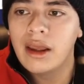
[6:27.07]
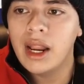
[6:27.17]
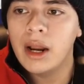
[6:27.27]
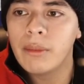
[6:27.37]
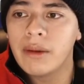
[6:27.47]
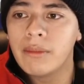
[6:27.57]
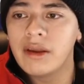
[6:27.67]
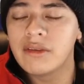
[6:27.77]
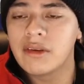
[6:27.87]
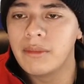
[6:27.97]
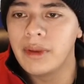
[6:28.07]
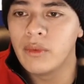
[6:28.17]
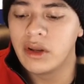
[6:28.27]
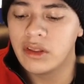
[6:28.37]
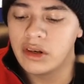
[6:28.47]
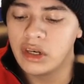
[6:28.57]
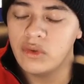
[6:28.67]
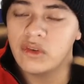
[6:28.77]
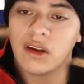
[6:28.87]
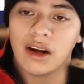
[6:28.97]
Airbnb is going to be one of the new
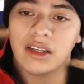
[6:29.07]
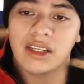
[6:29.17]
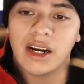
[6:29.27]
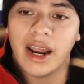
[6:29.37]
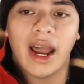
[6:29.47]
stocks that I